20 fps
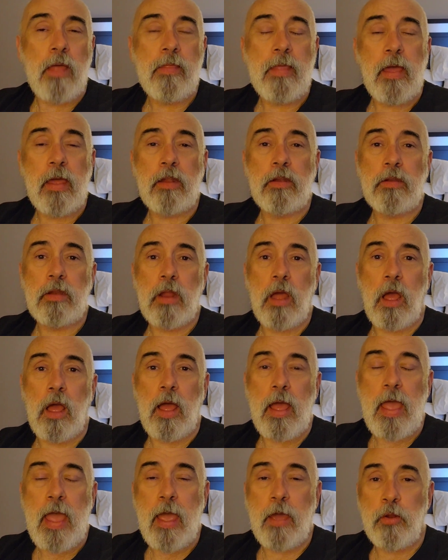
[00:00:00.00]
and then
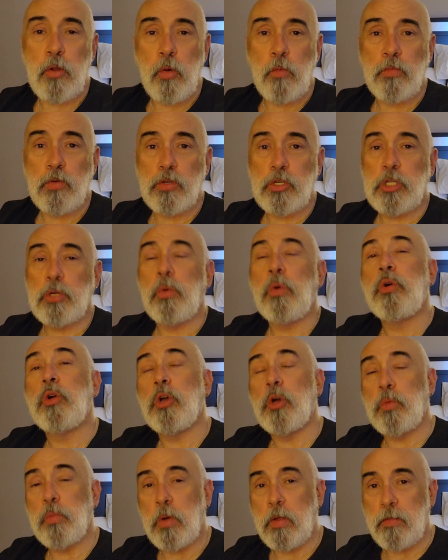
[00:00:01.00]
head over to a
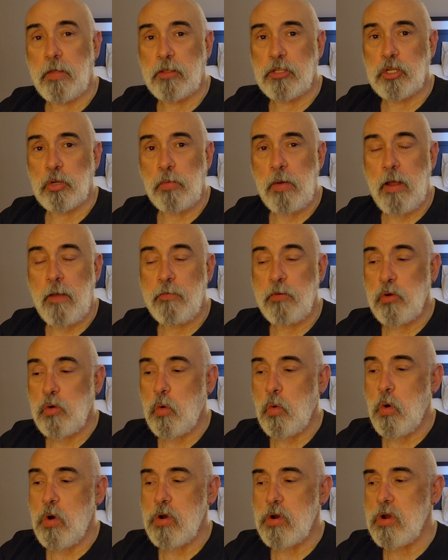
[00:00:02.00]
Goodwill that's around the
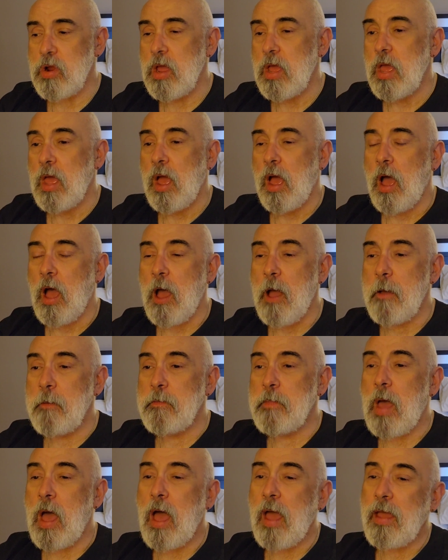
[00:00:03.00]
corner.
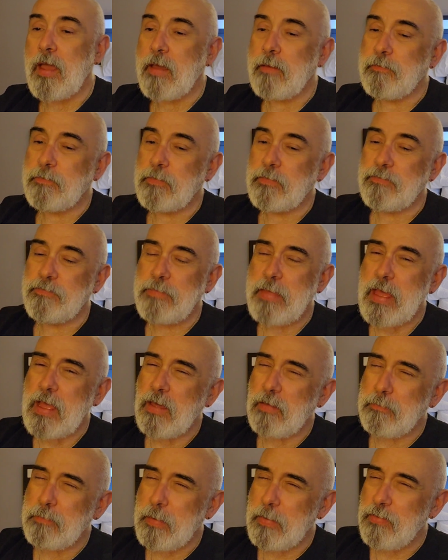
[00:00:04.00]
I have
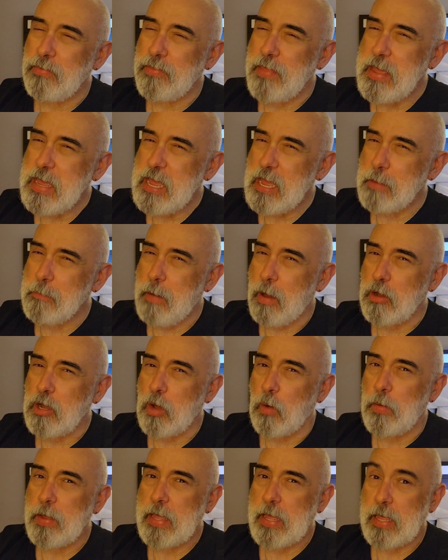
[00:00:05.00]
been thinking
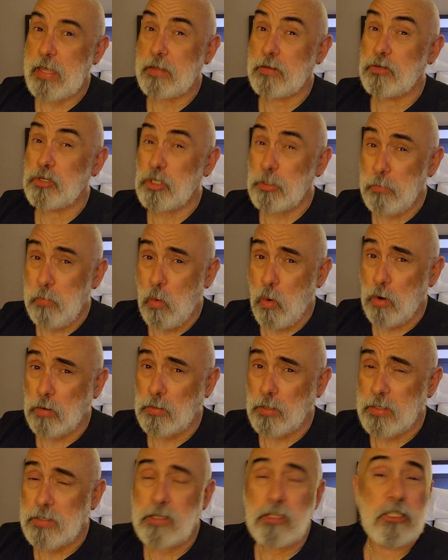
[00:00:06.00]
about going into
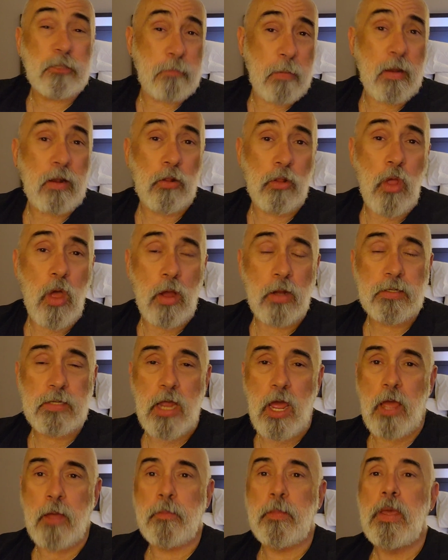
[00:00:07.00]
Portland. It's been a long
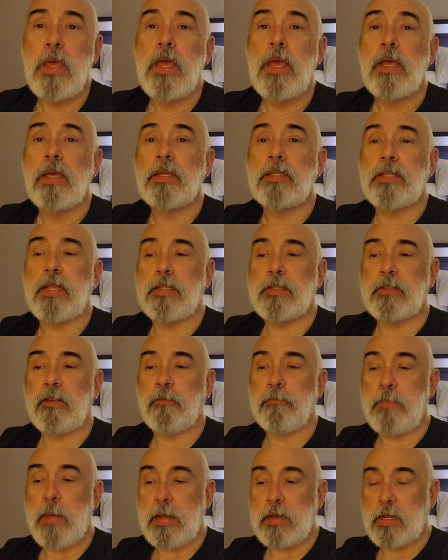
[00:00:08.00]
time since
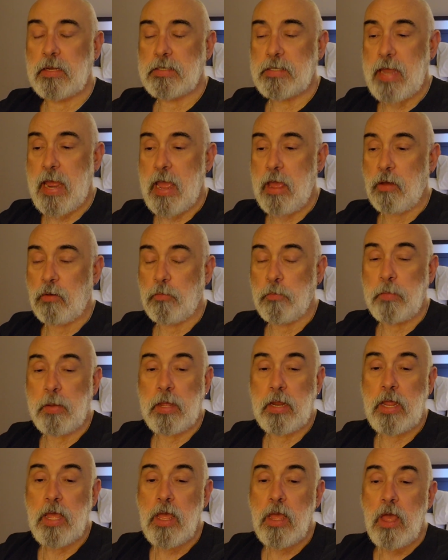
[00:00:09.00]
I've been in town,
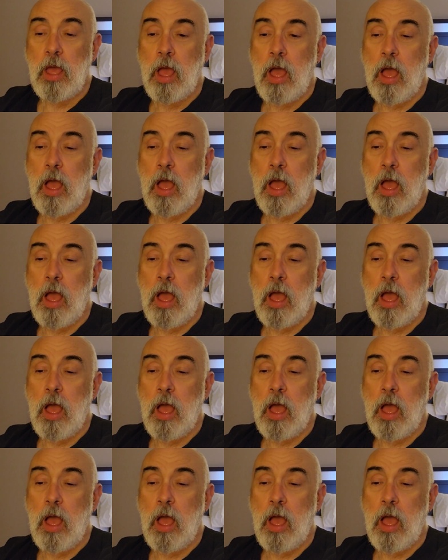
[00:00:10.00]
but